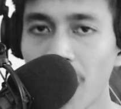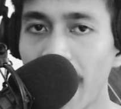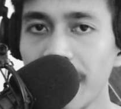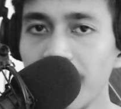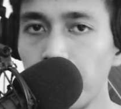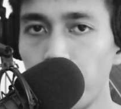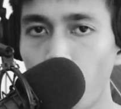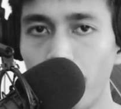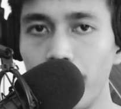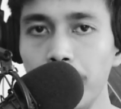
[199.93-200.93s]
And the
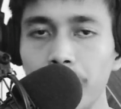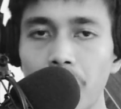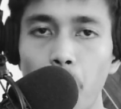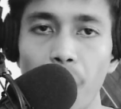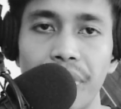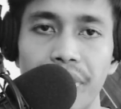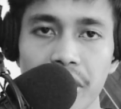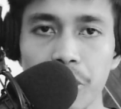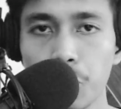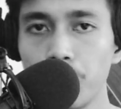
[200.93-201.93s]
problem with
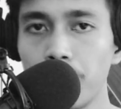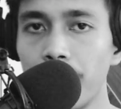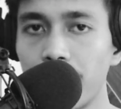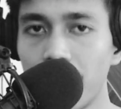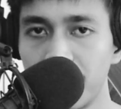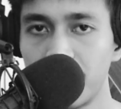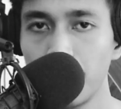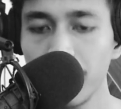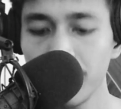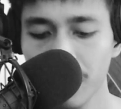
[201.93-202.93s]
this group of
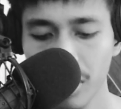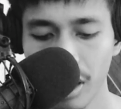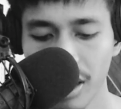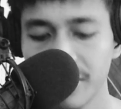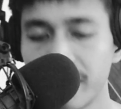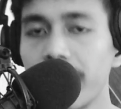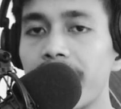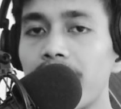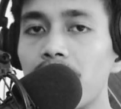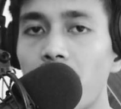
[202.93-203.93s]
customers is that
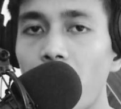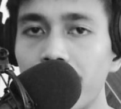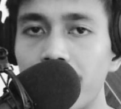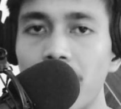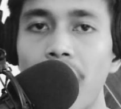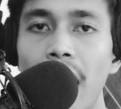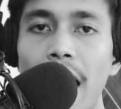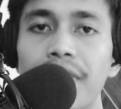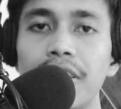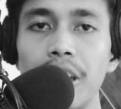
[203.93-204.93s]
they're not
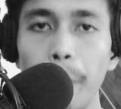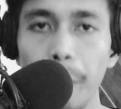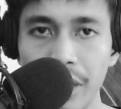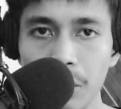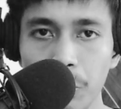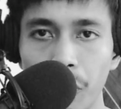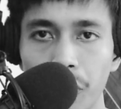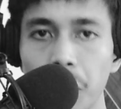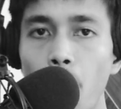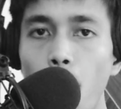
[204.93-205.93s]
having the pain point
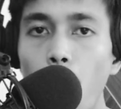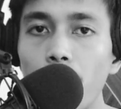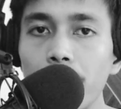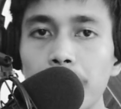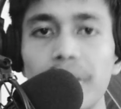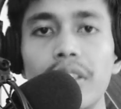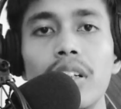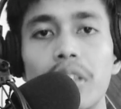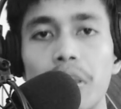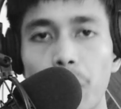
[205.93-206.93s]
or even the
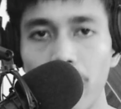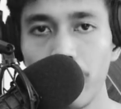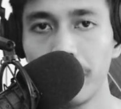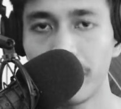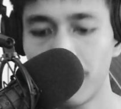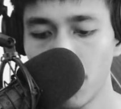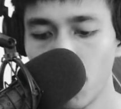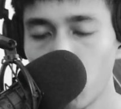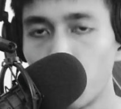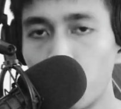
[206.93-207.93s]
requirement
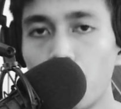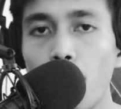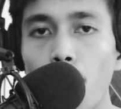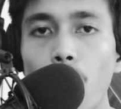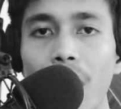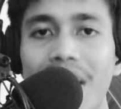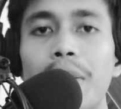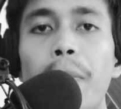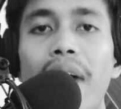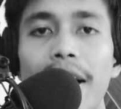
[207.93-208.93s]
to go
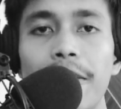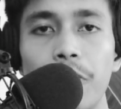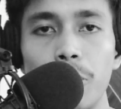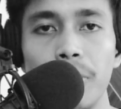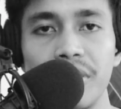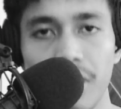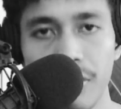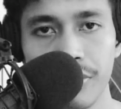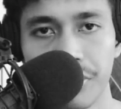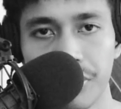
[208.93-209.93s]
and buy for my
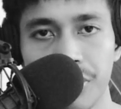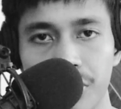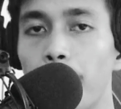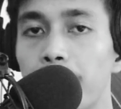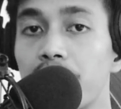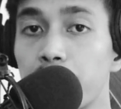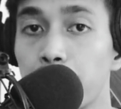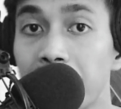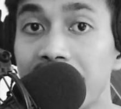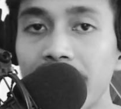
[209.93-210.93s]
services. Because
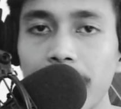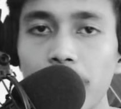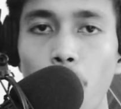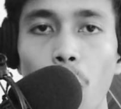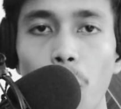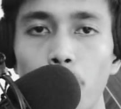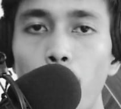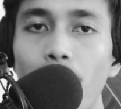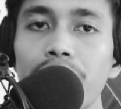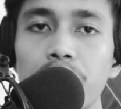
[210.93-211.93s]
being at home,
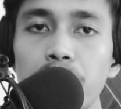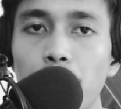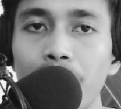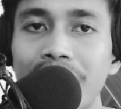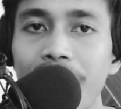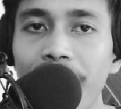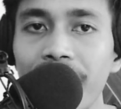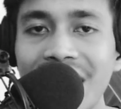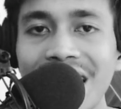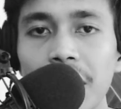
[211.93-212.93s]
why would someone even
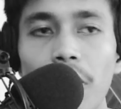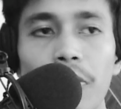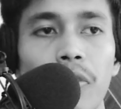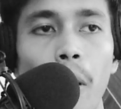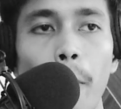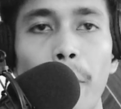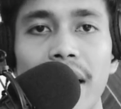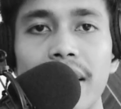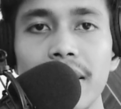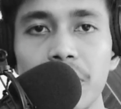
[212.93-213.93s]
think of
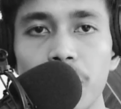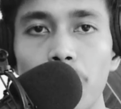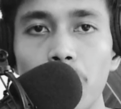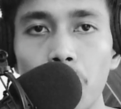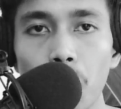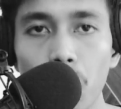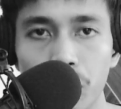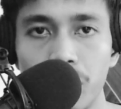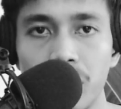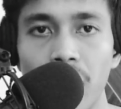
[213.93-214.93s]
buying some
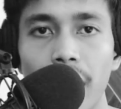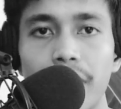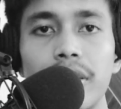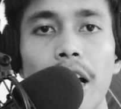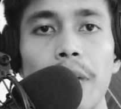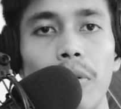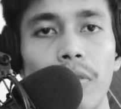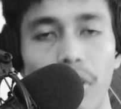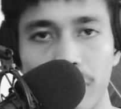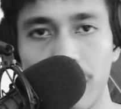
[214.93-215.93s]
clothes at the time of
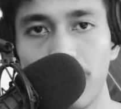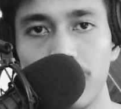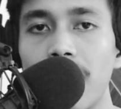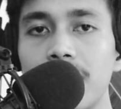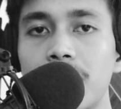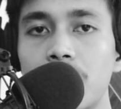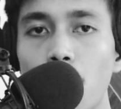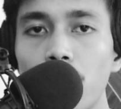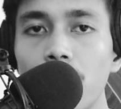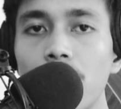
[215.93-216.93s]
lockdown? It's
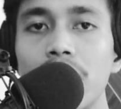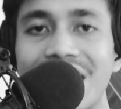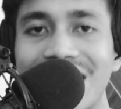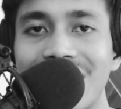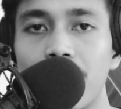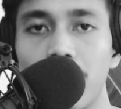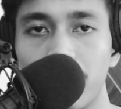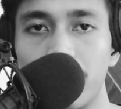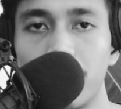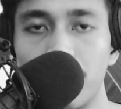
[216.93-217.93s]
totally
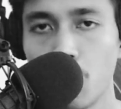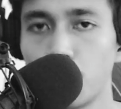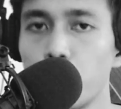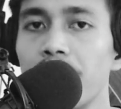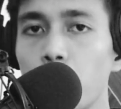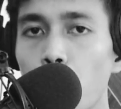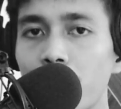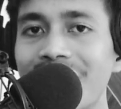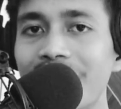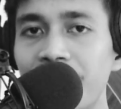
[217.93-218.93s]
ridiculous. So I
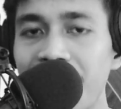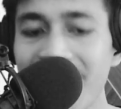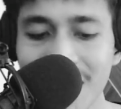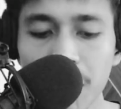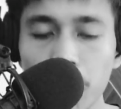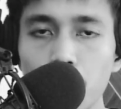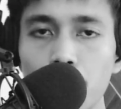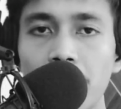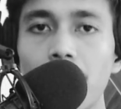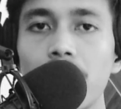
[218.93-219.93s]
totally failed to
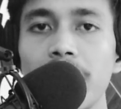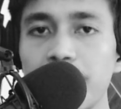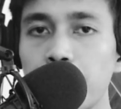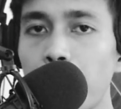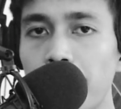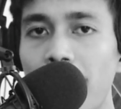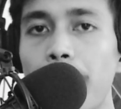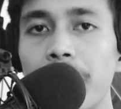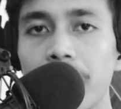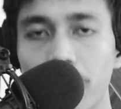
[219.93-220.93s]
recognize my
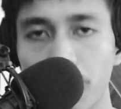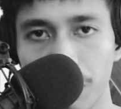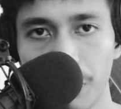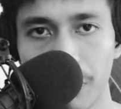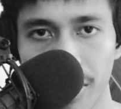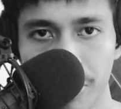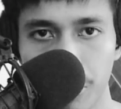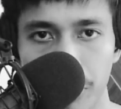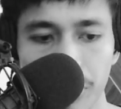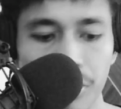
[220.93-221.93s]
primary group of
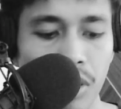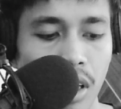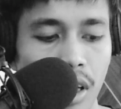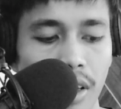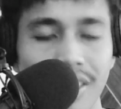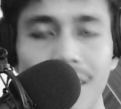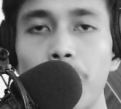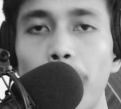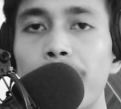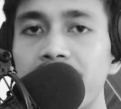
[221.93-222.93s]
customers that my
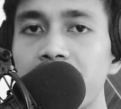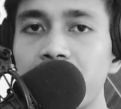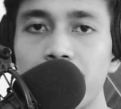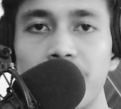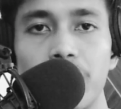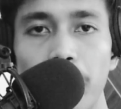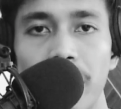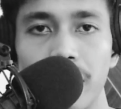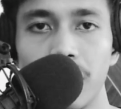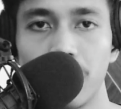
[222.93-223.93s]
business is
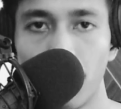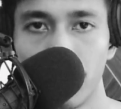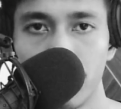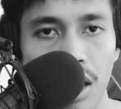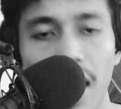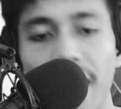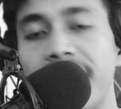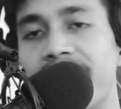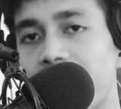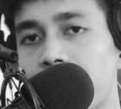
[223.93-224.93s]
dependent on.
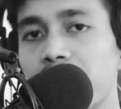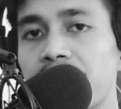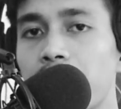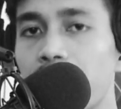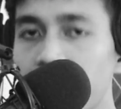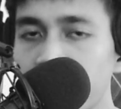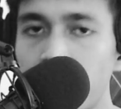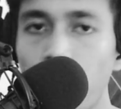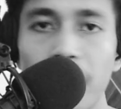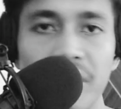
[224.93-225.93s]
And that was the first
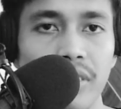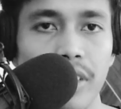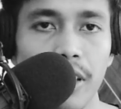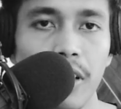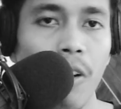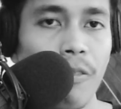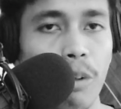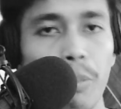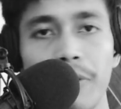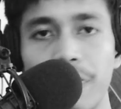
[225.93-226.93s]
mistake
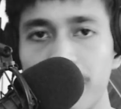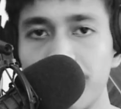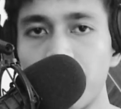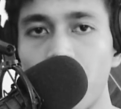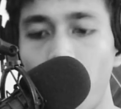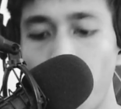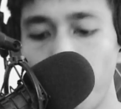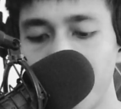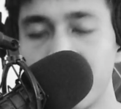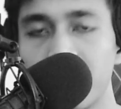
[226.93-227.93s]
from my first
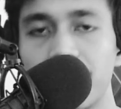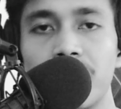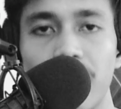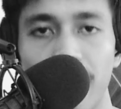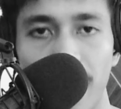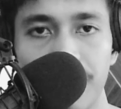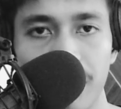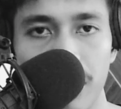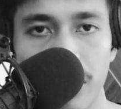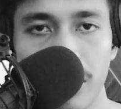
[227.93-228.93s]
business that I have
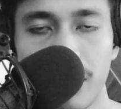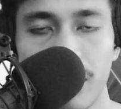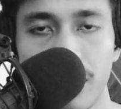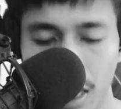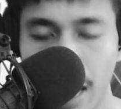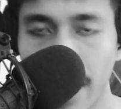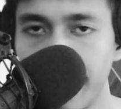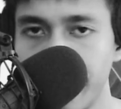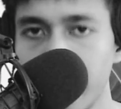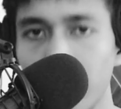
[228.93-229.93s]
started. And
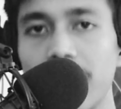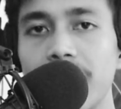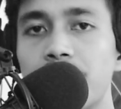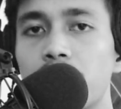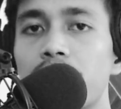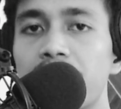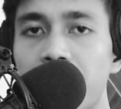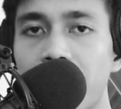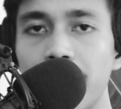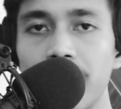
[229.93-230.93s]
that leads to the
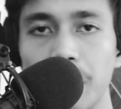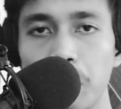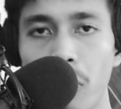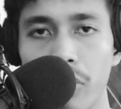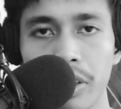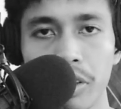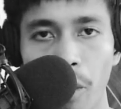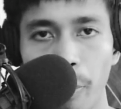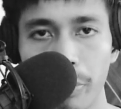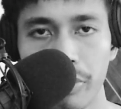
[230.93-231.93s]
second important
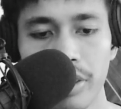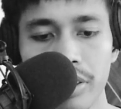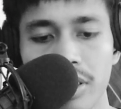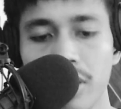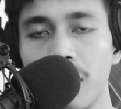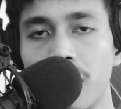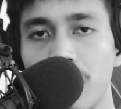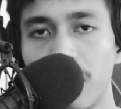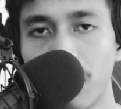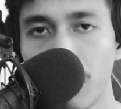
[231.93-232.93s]
component,
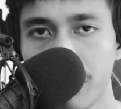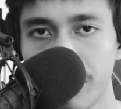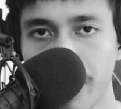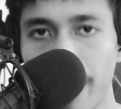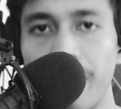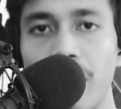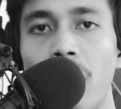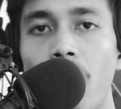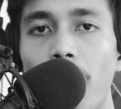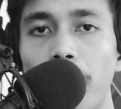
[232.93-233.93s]
the concept
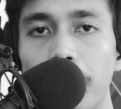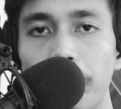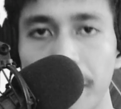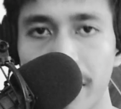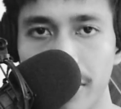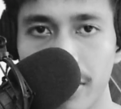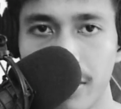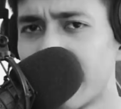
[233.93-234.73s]
of pain.